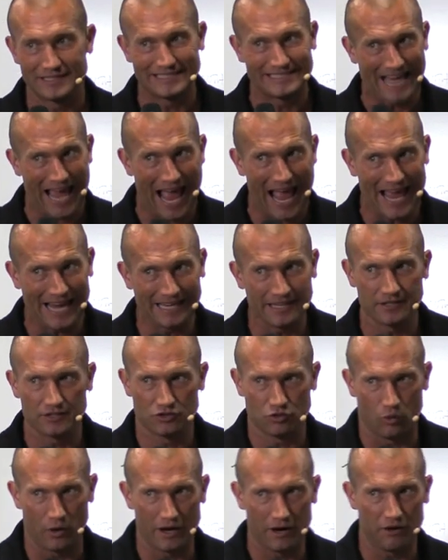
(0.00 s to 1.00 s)
ten,
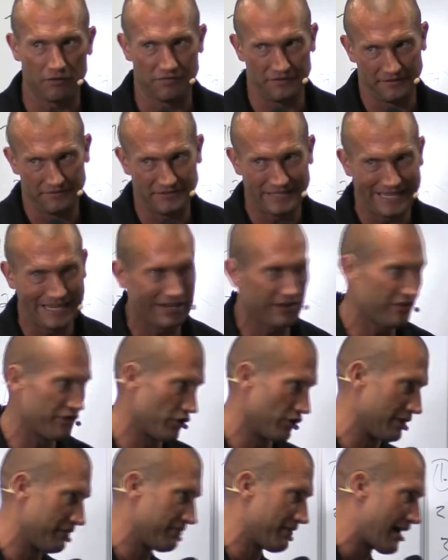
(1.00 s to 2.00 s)
twelve, fifteen,
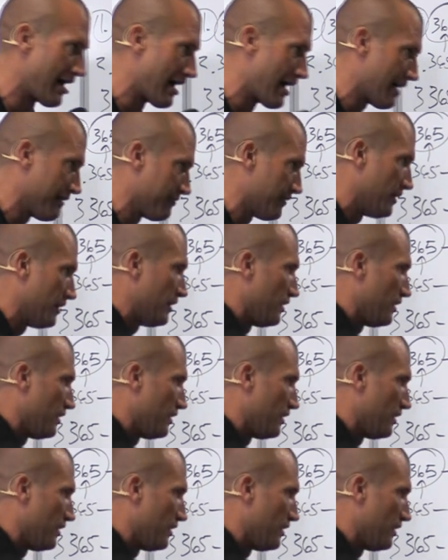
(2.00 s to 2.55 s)
thirty-five,